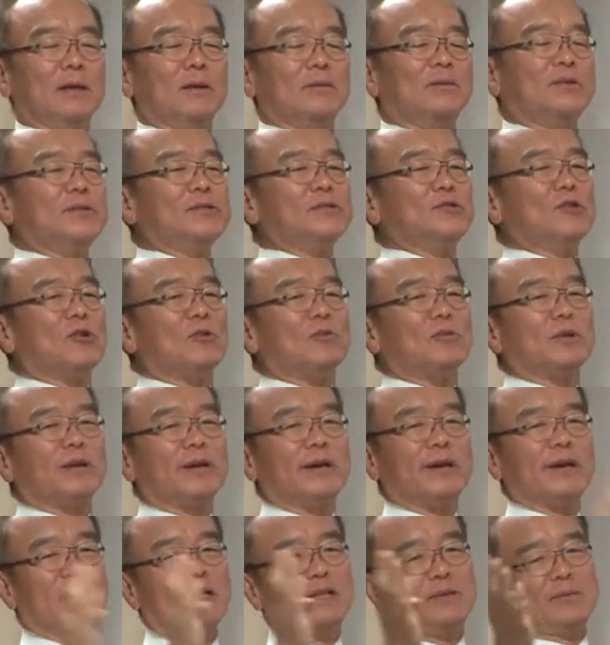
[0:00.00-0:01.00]
First of all,
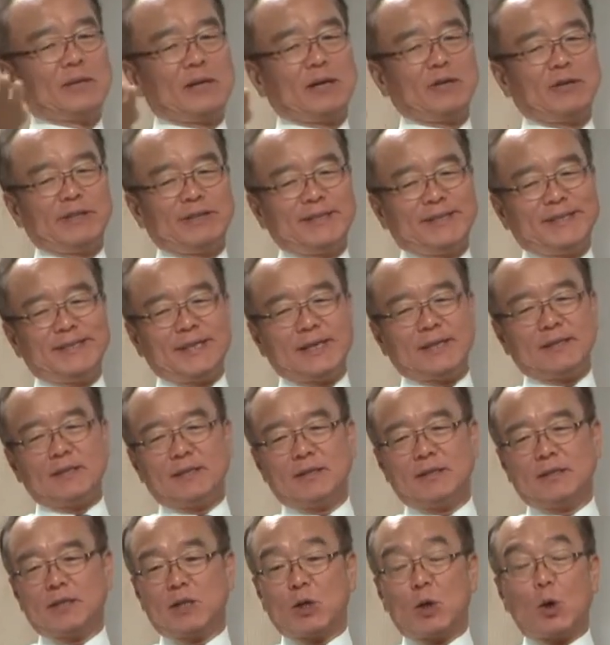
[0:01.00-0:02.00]
our
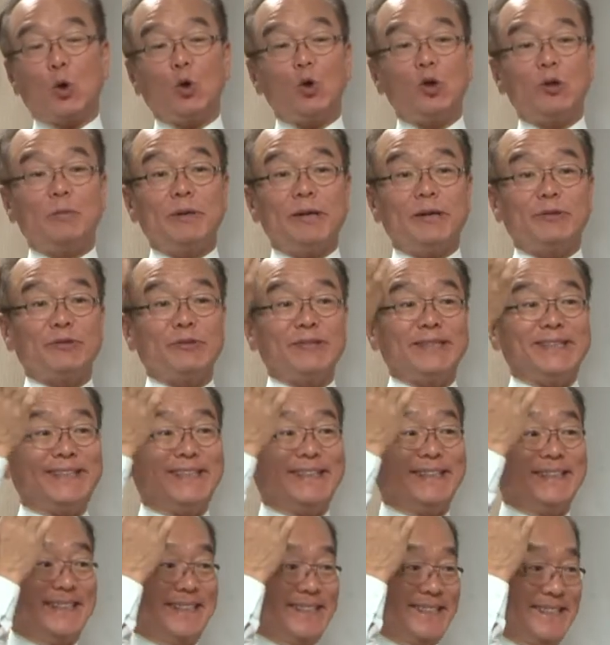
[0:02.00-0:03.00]
discussion is all about
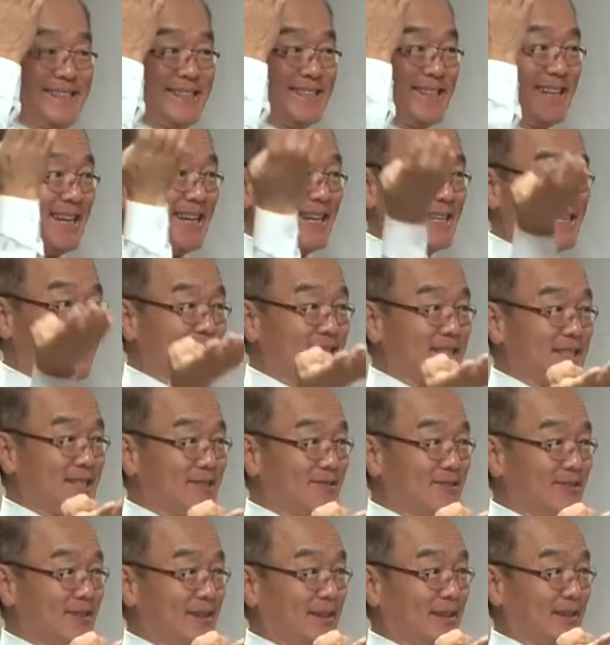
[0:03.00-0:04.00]
exchange,
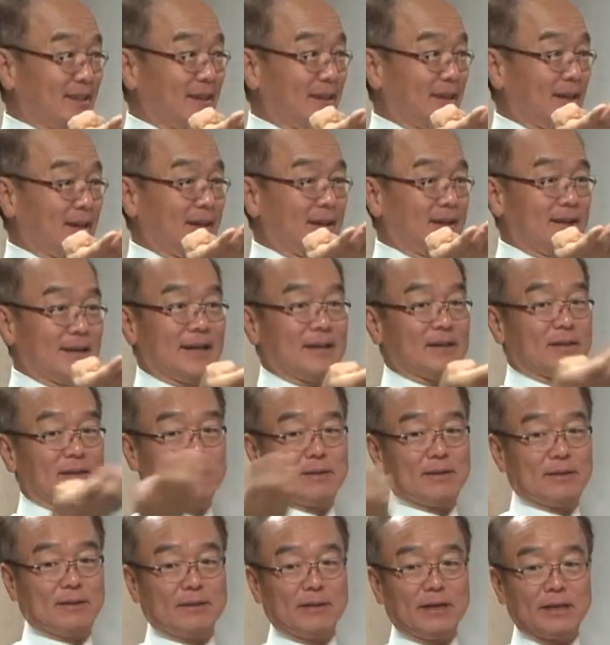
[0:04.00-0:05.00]
okay, not
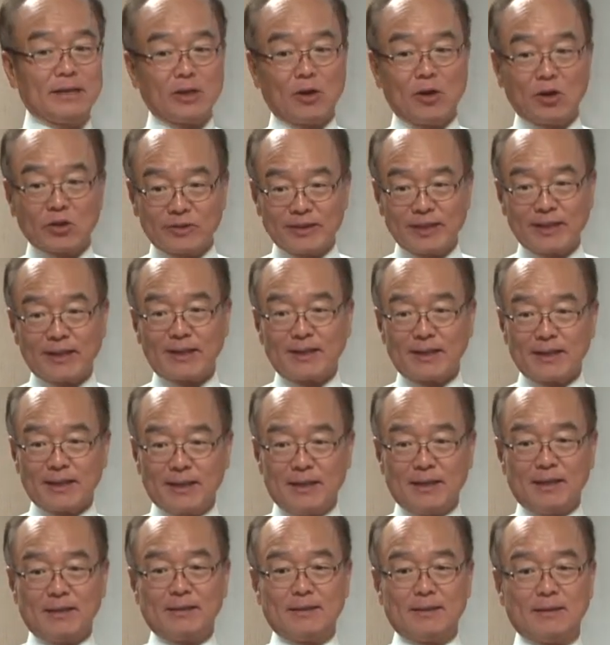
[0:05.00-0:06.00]

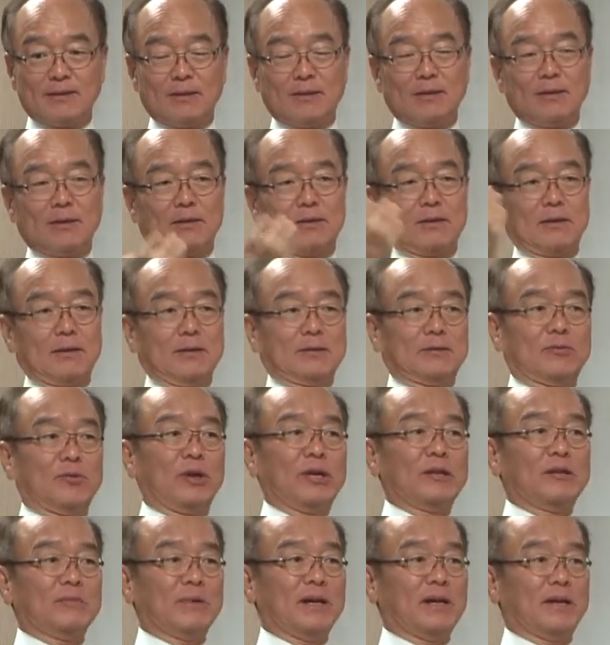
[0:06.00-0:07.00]
autarky. Okay,
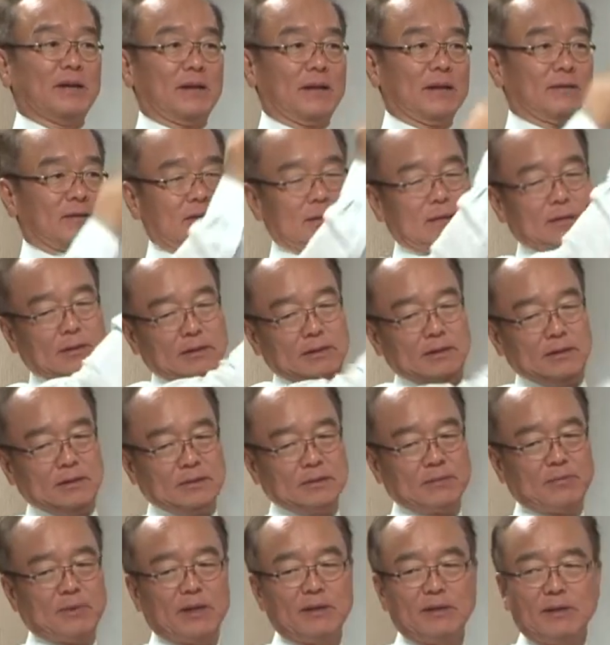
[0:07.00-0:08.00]
trade market, as I
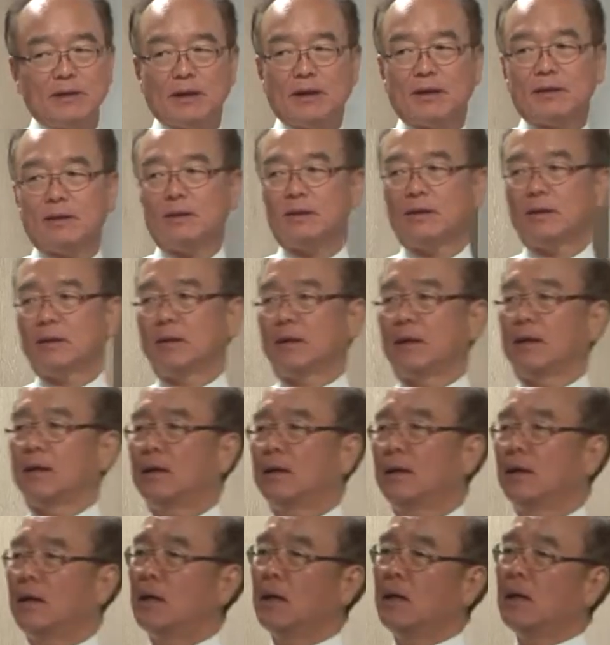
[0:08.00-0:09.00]
explained the other
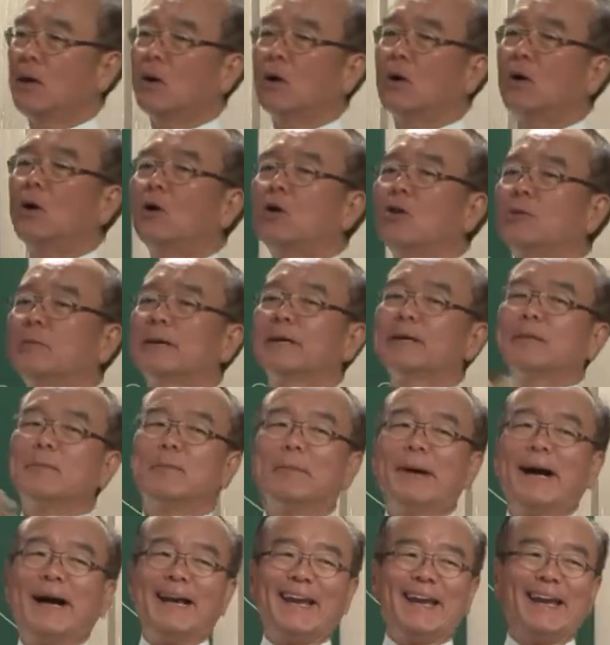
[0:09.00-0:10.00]
day, all about
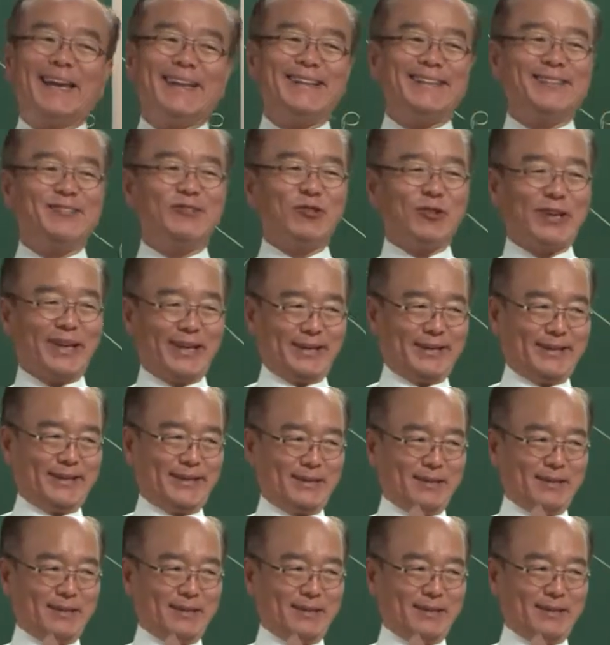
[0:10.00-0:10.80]
market trade.